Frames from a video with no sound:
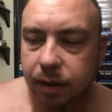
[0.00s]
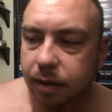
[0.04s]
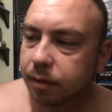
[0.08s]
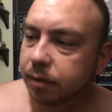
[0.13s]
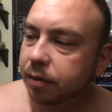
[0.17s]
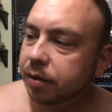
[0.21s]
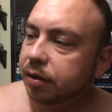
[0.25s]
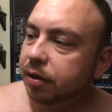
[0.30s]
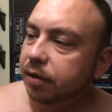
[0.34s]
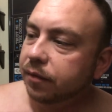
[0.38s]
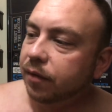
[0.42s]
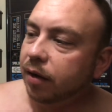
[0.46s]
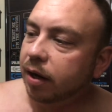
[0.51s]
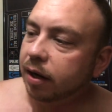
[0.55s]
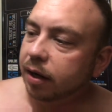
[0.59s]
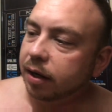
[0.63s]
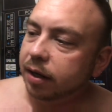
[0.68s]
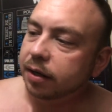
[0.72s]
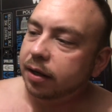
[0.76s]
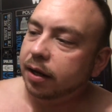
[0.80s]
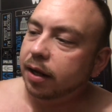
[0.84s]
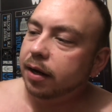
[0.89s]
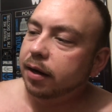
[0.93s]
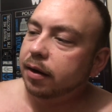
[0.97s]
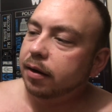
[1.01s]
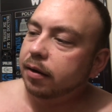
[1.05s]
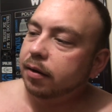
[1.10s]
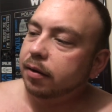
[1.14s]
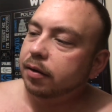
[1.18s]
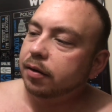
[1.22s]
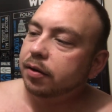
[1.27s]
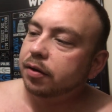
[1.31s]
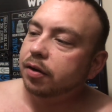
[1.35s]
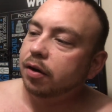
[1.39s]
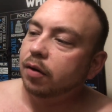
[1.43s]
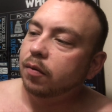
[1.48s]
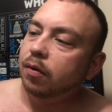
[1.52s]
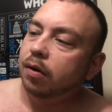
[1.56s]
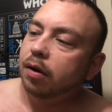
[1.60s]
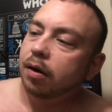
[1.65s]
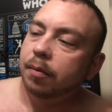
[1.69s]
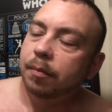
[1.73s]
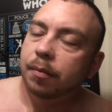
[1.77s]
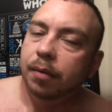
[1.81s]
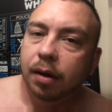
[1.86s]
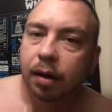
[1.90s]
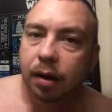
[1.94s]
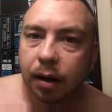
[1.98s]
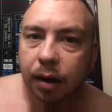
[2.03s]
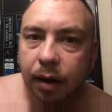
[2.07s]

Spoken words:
let me see if I can get that to show up.